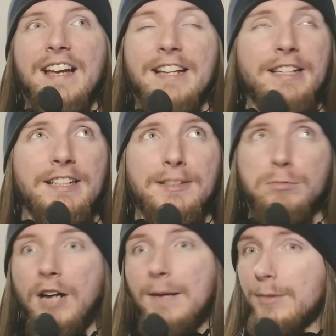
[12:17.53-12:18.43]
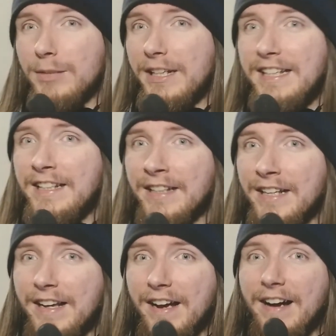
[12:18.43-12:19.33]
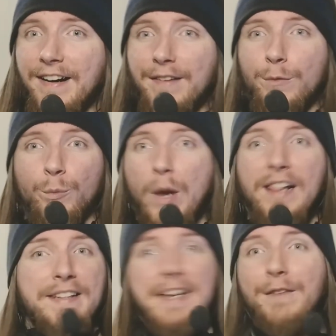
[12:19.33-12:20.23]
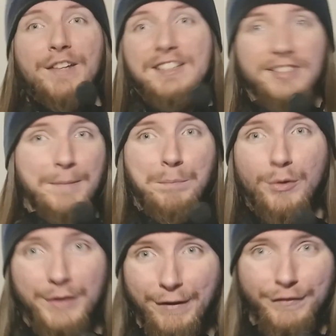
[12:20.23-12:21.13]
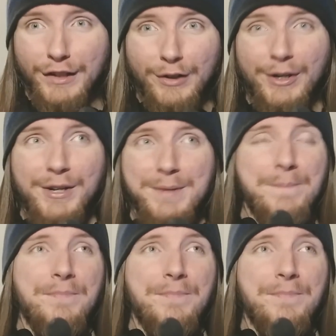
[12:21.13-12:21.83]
it's probably relatively simple enough to learn.